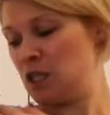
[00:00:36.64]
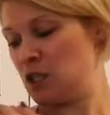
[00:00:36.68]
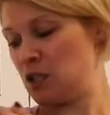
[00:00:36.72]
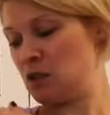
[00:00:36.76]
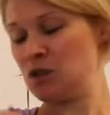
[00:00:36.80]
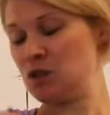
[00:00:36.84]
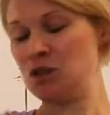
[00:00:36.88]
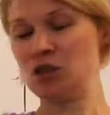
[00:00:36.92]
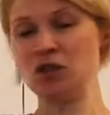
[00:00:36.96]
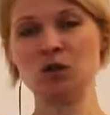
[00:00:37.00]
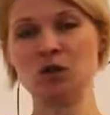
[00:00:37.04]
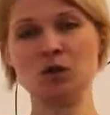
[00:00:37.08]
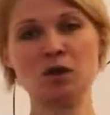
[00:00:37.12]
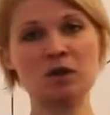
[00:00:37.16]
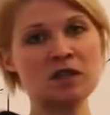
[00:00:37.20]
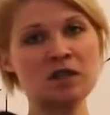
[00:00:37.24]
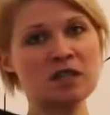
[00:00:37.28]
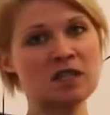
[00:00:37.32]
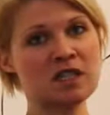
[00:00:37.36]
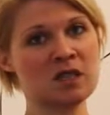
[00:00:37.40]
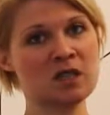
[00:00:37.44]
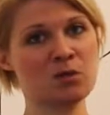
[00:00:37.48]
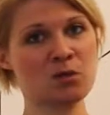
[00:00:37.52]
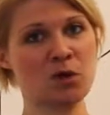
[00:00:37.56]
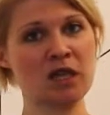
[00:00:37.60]
You do want
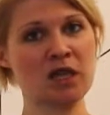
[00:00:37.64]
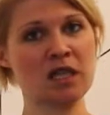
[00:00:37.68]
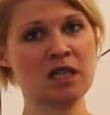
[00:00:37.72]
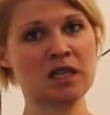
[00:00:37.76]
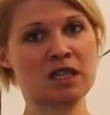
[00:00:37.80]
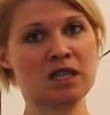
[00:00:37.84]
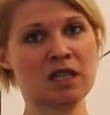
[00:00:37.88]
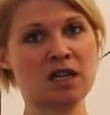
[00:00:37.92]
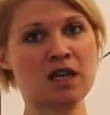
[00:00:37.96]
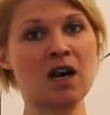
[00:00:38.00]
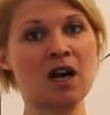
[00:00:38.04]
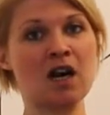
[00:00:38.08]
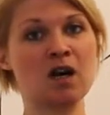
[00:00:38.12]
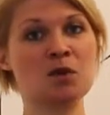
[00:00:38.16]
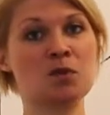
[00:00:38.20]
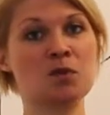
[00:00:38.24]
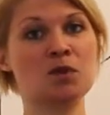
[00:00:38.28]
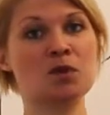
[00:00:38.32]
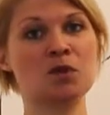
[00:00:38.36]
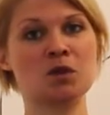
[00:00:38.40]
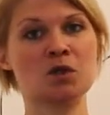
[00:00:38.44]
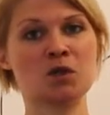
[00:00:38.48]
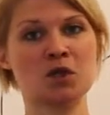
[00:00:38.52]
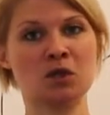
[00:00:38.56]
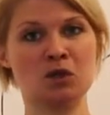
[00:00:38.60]
to spread it to
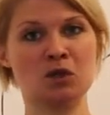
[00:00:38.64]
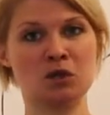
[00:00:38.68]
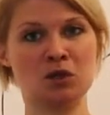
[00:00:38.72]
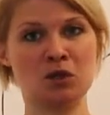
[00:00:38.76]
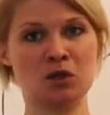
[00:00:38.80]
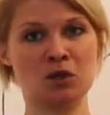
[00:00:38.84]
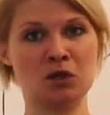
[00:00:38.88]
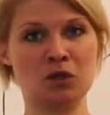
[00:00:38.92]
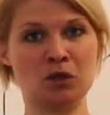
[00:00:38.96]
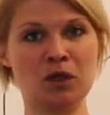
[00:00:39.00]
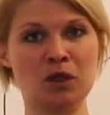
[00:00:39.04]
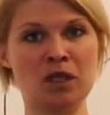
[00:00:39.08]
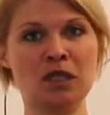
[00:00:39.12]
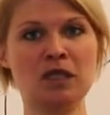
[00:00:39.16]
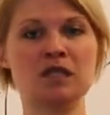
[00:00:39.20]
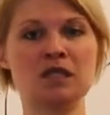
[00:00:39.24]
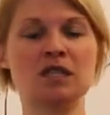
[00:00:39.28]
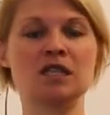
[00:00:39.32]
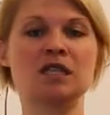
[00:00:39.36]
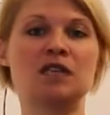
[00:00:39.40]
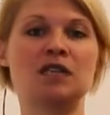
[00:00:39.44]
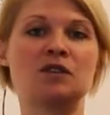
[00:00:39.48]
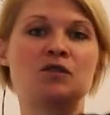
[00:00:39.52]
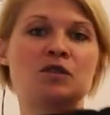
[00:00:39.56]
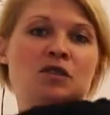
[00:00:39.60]
cup your shoulder
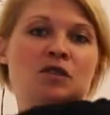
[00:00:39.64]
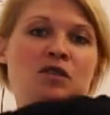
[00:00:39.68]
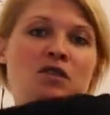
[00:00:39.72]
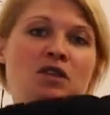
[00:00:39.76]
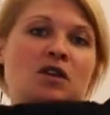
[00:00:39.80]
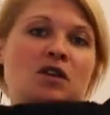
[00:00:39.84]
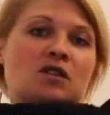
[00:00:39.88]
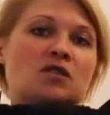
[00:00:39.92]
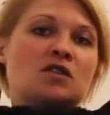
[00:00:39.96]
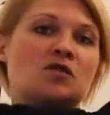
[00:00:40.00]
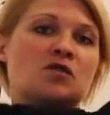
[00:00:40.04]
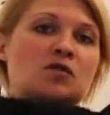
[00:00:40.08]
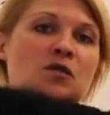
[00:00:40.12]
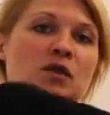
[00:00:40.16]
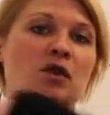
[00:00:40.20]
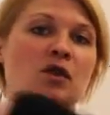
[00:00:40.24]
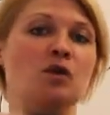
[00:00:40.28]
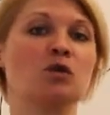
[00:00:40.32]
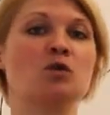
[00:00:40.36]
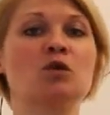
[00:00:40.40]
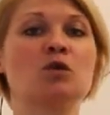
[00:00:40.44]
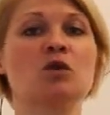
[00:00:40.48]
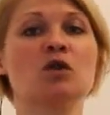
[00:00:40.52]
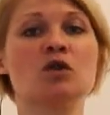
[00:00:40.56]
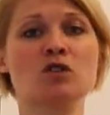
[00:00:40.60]
joint. If you start off with
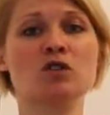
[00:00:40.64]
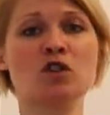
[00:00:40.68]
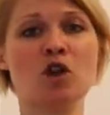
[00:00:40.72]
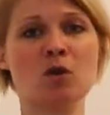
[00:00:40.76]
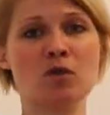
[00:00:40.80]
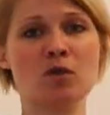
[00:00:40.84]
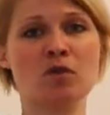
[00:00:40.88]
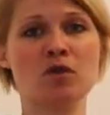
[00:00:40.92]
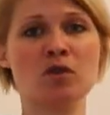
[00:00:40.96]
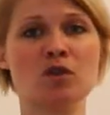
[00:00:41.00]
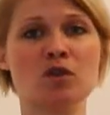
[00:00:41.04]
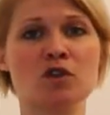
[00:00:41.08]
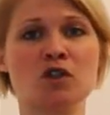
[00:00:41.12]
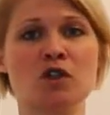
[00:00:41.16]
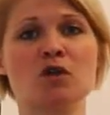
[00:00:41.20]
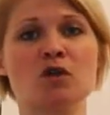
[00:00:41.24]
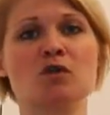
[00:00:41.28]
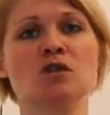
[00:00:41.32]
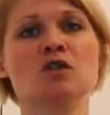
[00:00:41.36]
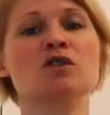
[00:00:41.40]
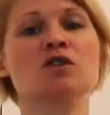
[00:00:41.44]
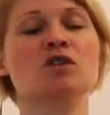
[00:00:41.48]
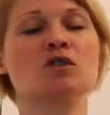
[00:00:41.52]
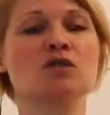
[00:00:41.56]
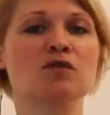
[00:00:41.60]
it all on top of your
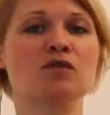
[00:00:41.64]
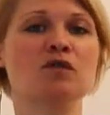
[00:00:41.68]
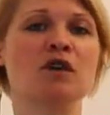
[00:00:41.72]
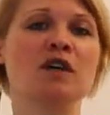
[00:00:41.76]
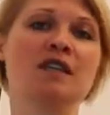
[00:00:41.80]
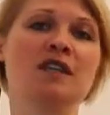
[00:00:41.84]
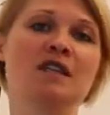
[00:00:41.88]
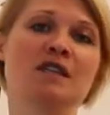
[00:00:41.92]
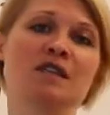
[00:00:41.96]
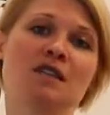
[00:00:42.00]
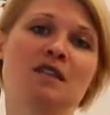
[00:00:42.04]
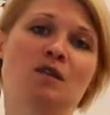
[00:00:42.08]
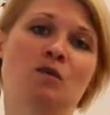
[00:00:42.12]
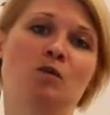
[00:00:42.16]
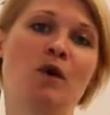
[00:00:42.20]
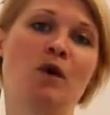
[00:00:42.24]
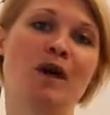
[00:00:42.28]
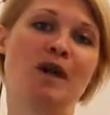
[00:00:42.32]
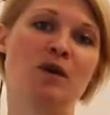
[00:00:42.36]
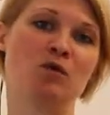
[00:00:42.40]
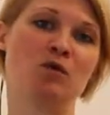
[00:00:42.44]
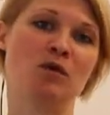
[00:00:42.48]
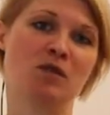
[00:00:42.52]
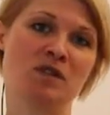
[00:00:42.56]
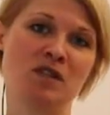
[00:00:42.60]
shoulder, you'll find that the
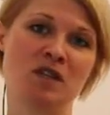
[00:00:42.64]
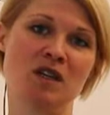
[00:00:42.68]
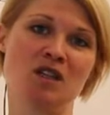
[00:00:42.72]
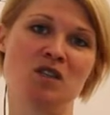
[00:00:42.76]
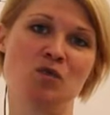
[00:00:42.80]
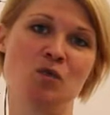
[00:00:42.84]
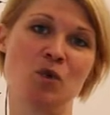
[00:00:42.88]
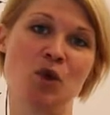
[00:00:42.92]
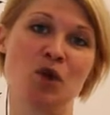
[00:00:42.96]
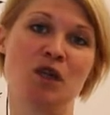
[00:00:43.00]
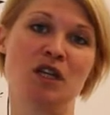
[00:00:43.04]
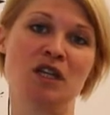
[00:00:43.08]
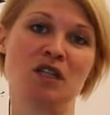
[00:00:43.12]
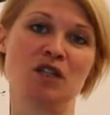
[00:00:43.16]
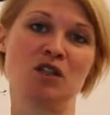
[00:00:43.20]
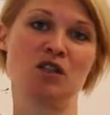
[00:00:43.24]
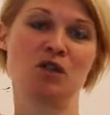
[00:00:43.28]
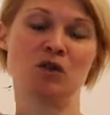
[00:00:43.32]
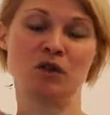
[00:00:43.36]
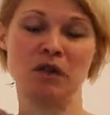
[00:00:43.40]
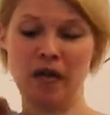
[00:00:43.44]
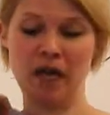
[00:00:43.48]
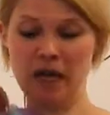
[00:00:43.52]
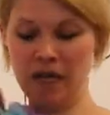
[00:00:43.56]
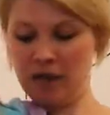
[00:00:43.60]
weight will start to pull
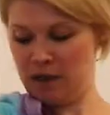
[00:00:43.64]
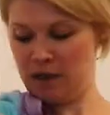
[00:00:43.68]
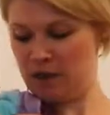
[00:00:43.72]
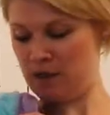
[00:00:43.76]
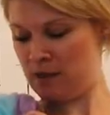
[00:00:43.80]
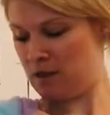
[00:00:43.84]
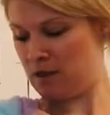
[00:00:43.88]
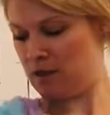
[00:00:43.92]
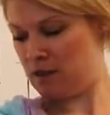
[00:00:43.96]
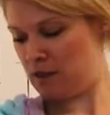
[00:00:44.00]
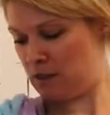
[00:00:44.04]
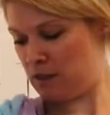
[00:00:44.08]
into your neck.